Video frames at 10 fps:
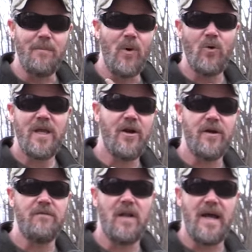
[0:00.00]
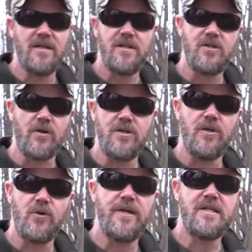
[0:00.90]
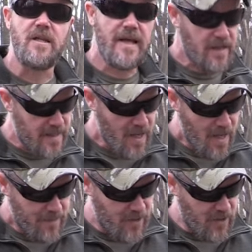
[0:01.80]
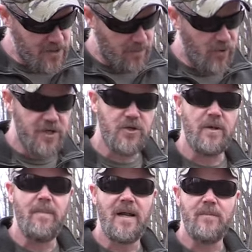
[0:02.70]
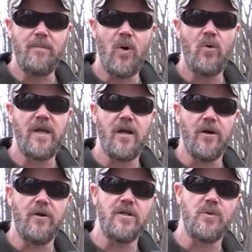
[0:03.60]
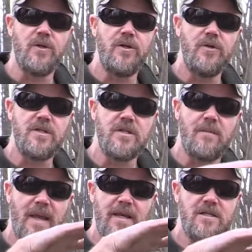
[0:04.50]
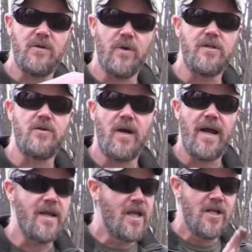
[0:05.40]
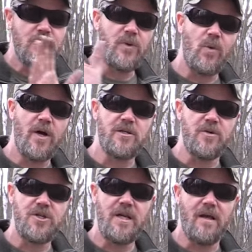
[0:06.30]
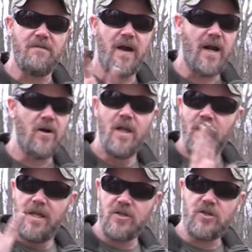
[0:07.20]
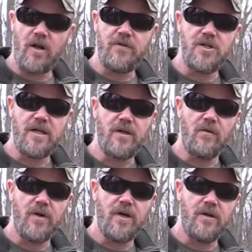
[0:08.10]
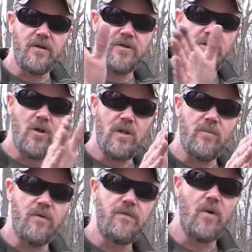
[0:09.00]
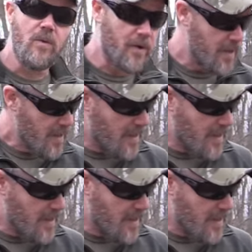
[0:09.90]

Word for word: the bolt carrier velocity starts to increase slightly because the pressure on the bottom of the bolt carrier is reduced as the magazine runs dry. So when you watch a machine gun fire, you'll start off ejecting over here and it'll slowly move forward